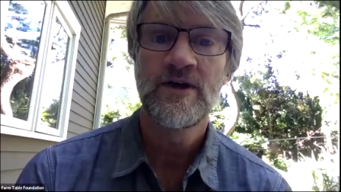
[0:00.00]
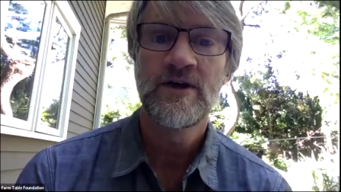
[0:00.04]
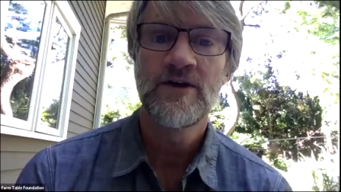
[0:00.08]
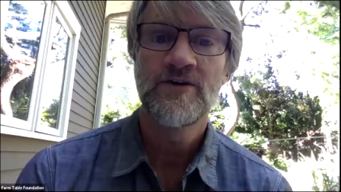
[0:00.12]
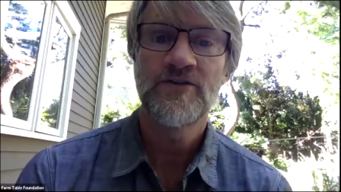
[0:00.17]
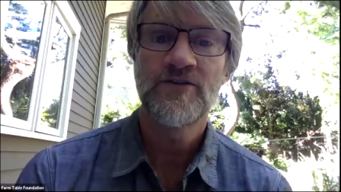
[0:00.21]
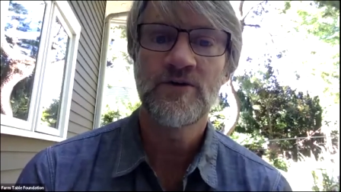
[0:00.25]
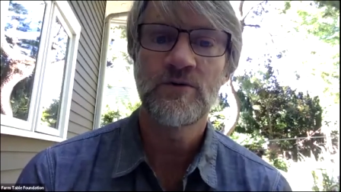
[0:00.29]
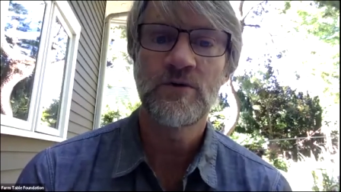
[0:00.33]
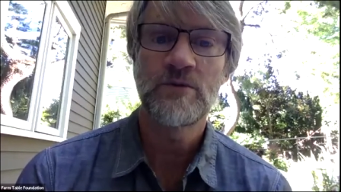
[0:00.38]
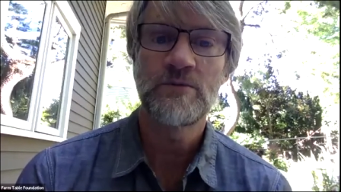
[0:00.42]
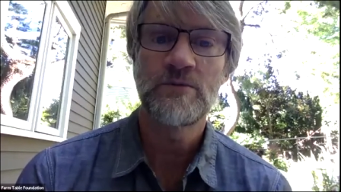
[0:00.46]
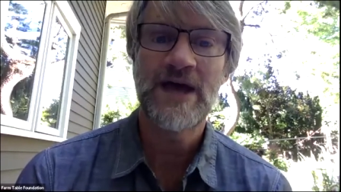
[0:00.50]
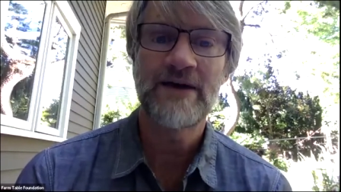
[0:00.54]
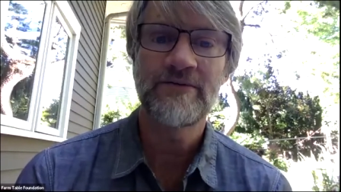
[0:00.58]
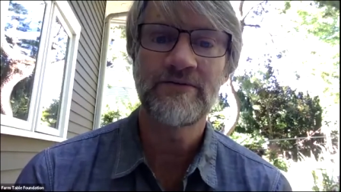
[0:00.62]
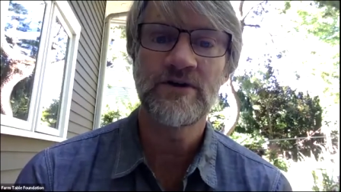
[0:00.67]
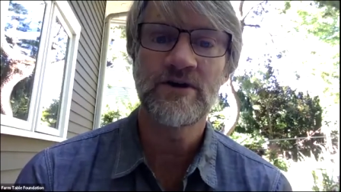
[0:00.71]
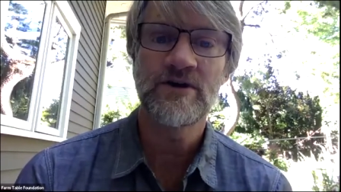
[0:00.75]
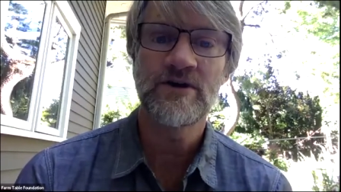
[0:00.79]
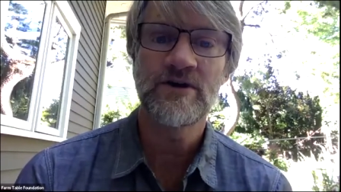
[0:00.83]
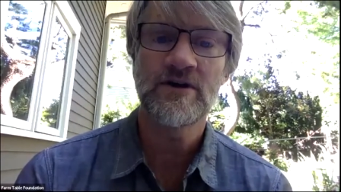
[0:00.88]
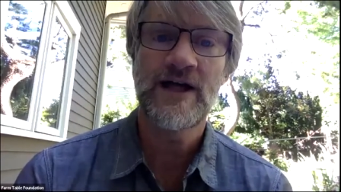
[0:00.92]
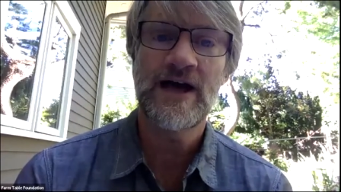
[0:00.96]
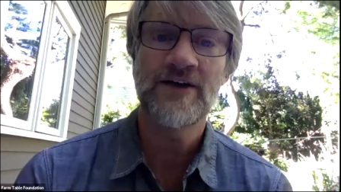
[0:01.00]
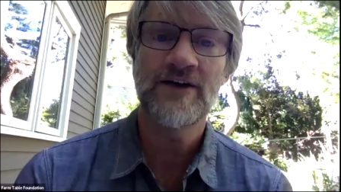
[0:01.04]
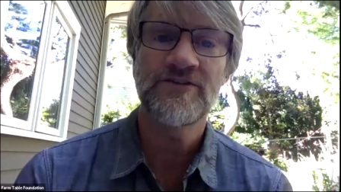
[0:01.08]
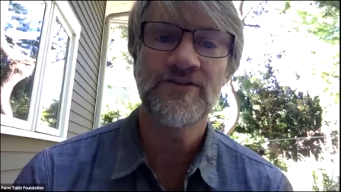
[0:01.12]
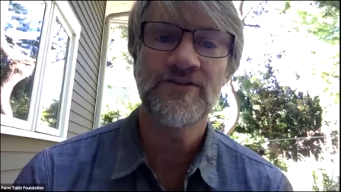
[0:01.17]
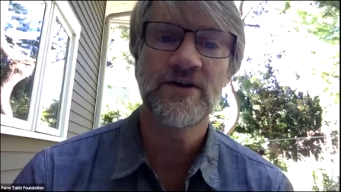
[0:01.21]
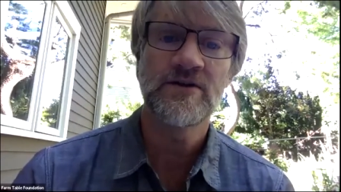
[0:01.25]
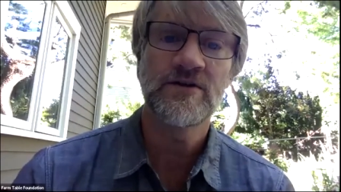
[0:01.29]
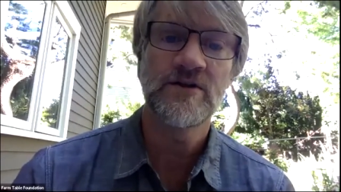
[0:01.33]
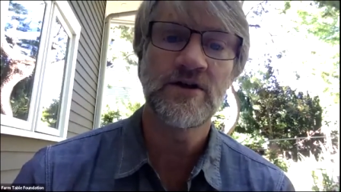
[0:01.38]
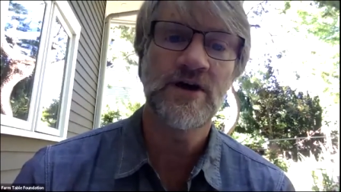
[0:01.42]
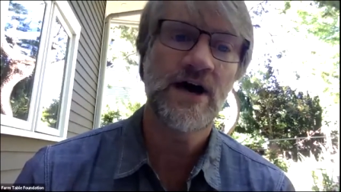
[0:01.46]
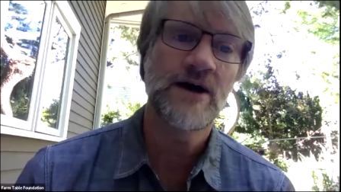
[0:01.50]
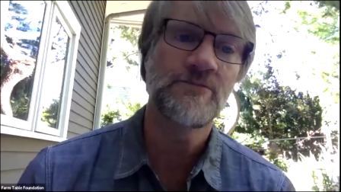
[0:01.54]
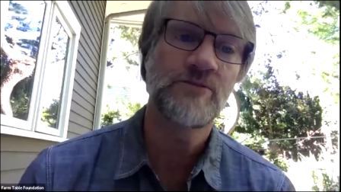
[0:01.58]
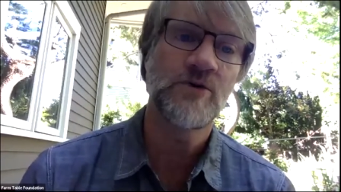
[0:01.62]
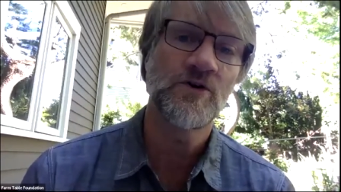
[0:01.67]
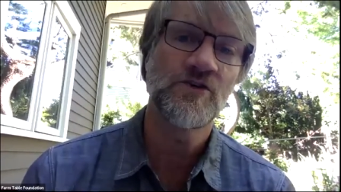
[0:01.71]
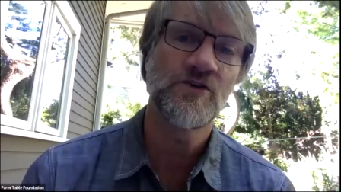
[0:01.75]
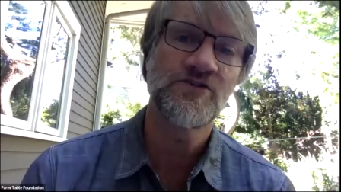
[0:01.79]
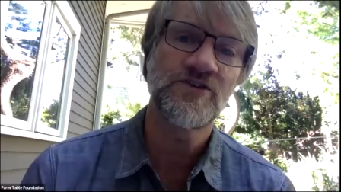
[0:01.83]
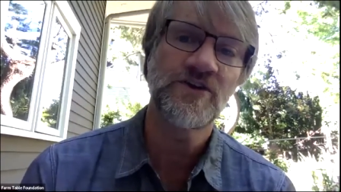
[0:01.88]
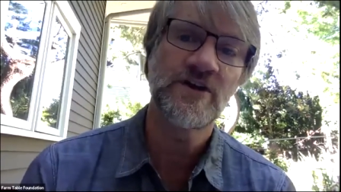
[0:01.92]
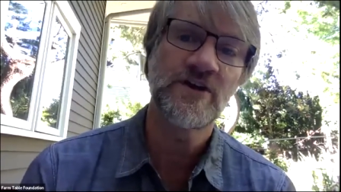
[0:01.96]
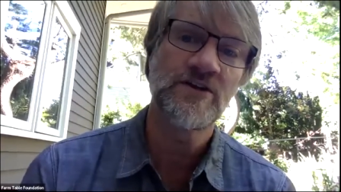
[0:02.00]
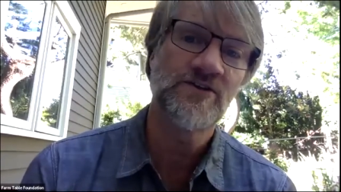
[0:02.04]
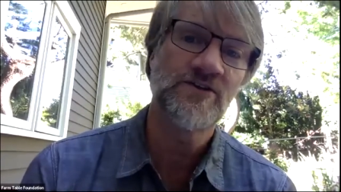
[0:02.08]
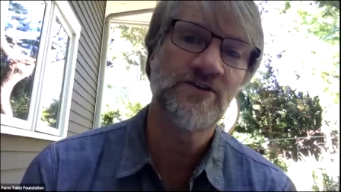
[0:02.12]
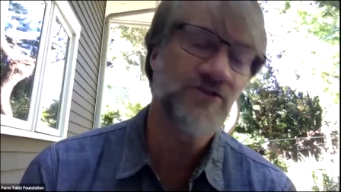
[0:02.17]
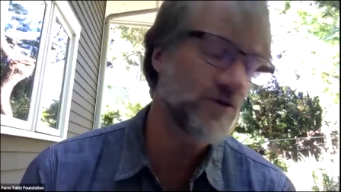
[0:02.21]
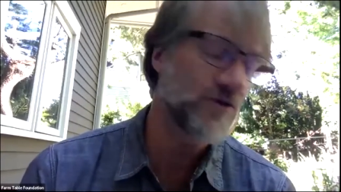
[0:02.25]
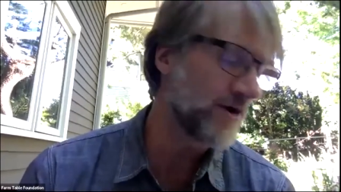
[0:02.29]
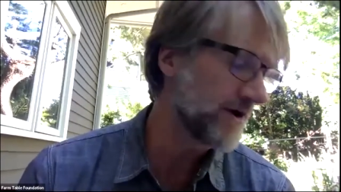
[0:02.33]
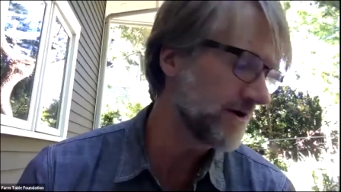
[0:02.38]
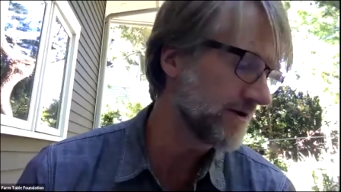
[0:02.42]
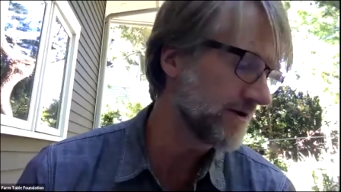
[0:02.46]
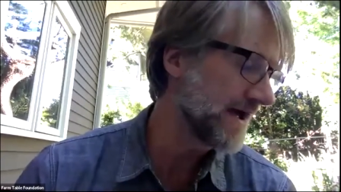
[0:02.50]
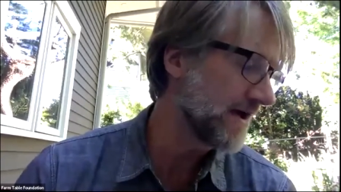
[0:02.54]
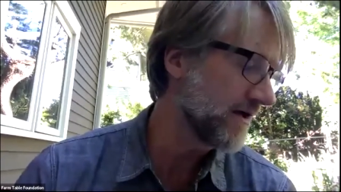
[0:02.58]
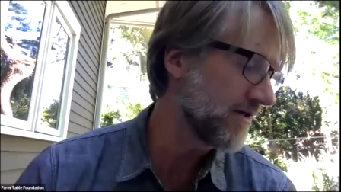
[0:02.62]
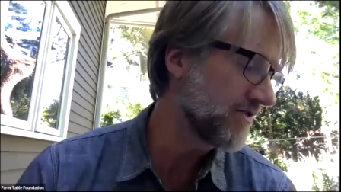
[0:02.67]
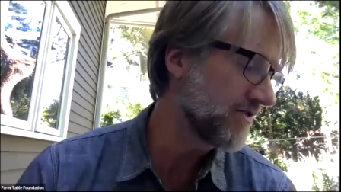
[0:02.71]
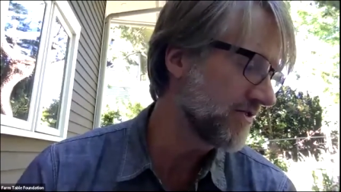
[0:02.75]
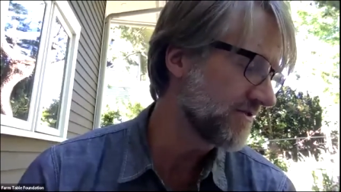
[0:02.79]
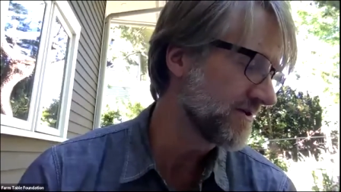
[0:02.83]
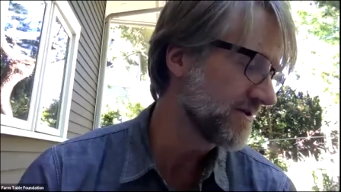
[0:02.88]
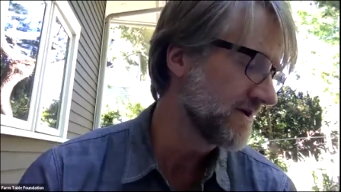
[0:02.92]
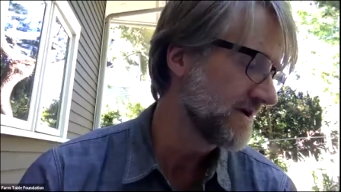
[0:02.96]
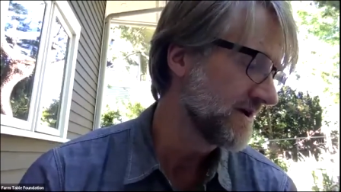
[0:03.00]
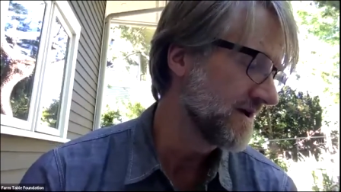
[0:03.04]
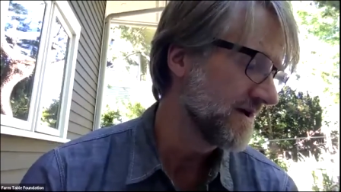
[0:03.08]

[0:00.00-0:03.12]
So we'll be having a class on composting and soil health.